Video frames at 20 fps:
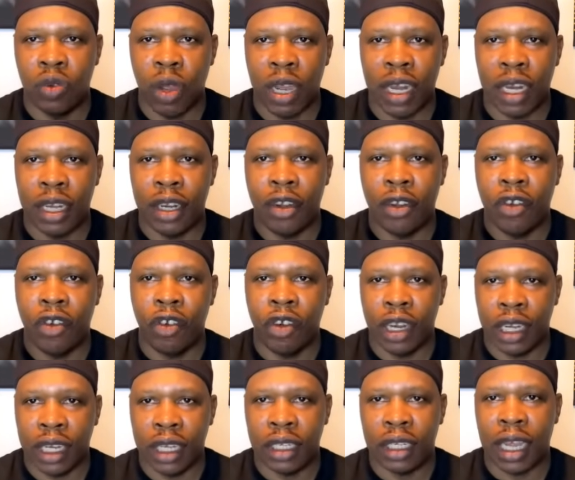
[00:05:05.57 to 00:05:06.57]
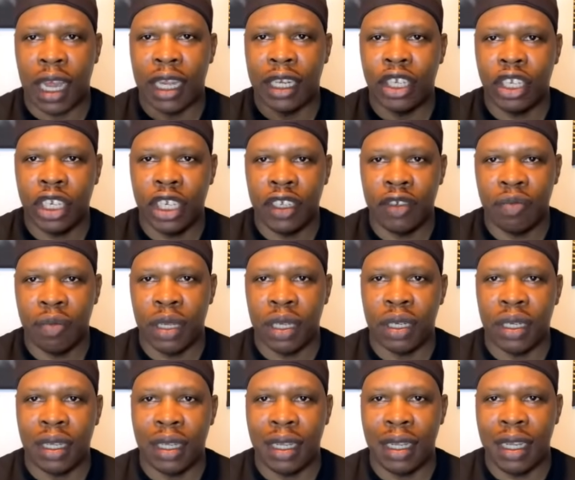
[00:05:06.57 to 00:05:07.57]
one of the greatest
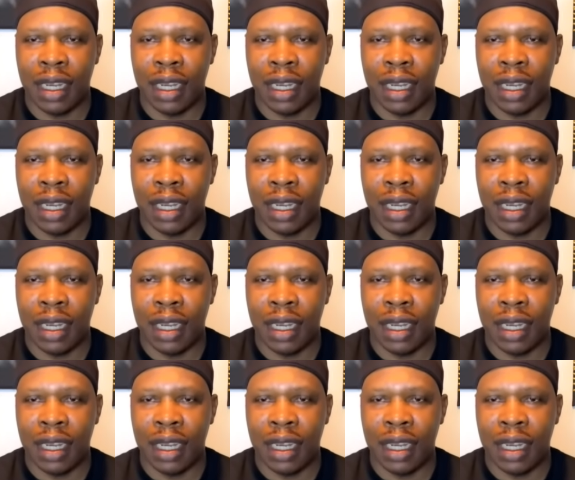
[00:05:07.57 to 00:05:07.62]
achievements